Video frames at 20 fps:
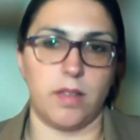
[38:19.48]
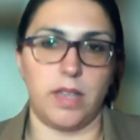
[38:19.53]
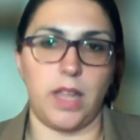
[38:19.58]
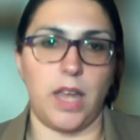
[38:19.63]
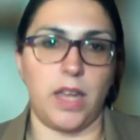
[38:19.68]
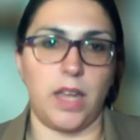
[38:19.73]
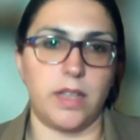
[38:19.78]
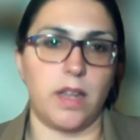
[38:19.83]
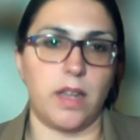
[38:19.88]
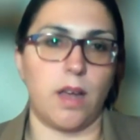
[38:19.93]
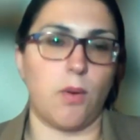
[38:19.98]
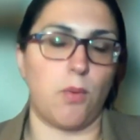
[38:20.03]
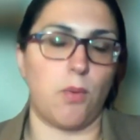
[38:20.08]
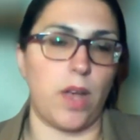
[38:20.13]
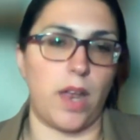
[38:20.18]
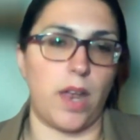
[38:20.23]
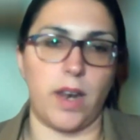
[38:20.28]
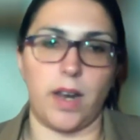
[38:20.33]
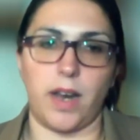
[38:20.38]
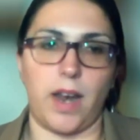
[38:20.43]
Data, we
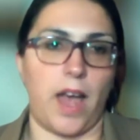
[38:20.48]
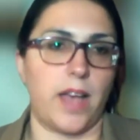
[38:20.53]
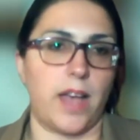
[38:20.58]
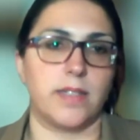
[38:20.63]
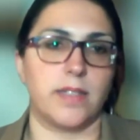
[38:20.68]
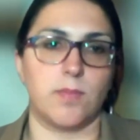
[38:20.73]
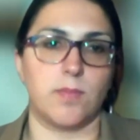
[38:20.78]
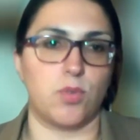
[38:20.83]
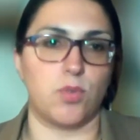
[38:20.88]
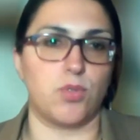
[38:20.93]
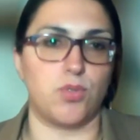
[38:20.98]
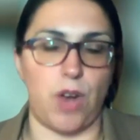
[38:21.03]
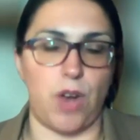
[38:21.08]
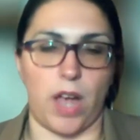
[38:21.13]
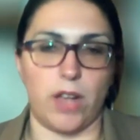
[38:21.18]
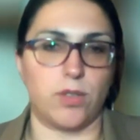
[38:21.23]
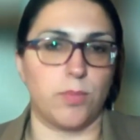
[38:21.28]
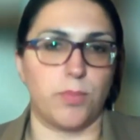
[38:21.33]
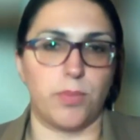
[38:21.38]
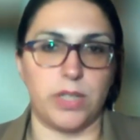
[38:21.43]
analyze them, we
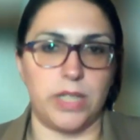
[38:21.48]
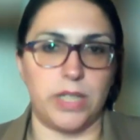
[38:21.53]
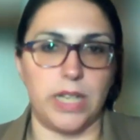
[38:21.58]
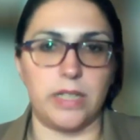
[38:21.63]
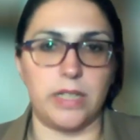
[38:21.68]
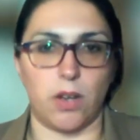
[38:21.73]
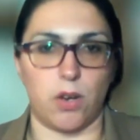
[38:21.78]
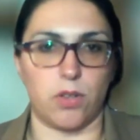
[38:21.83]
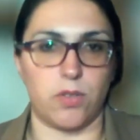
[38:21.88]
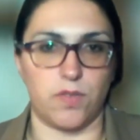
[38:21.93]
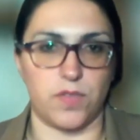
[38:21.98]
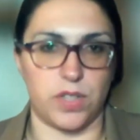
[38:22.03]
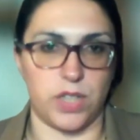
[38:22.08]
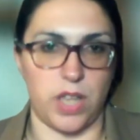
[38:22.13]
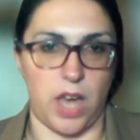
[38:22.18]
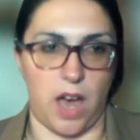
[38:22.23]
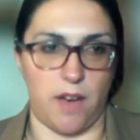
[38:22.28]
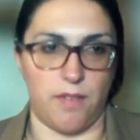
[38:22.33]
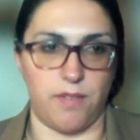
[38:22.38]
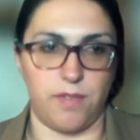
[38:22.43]
try to predict a lot of
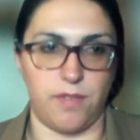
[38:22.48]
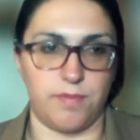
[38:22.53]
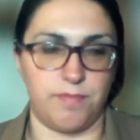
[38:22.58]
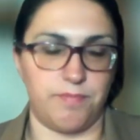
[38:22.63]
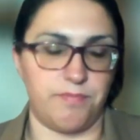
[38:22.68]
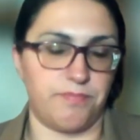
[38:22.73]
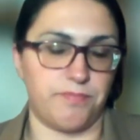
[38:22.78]
stuff.